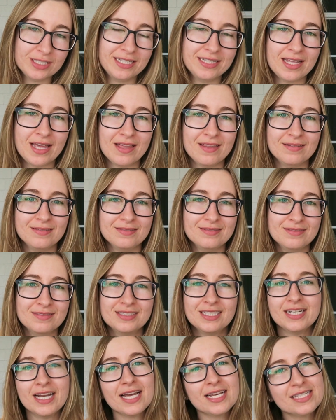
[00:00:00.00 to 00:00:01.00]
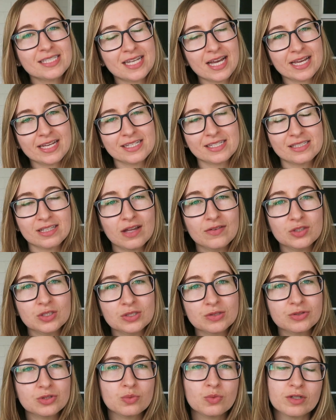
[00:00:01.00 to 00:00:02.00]
And then the next highest
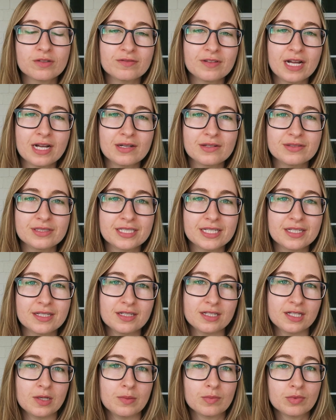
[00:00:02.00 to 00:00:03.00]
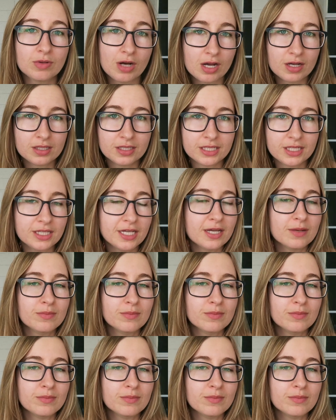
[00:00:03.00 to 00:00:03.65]
levels were found in broccoli